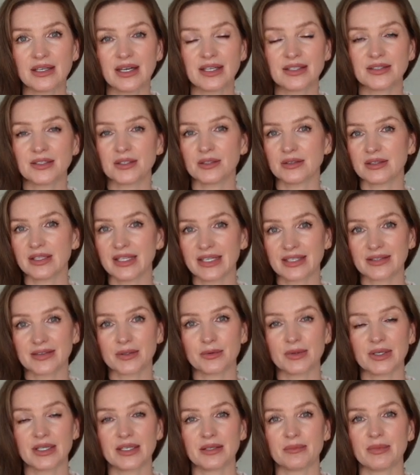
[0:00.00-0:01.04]
I don't like the
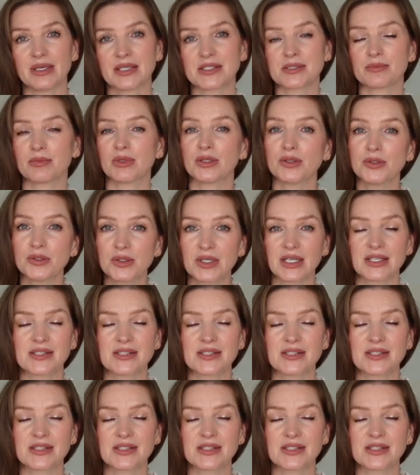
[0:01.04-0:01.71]
way it makes me look,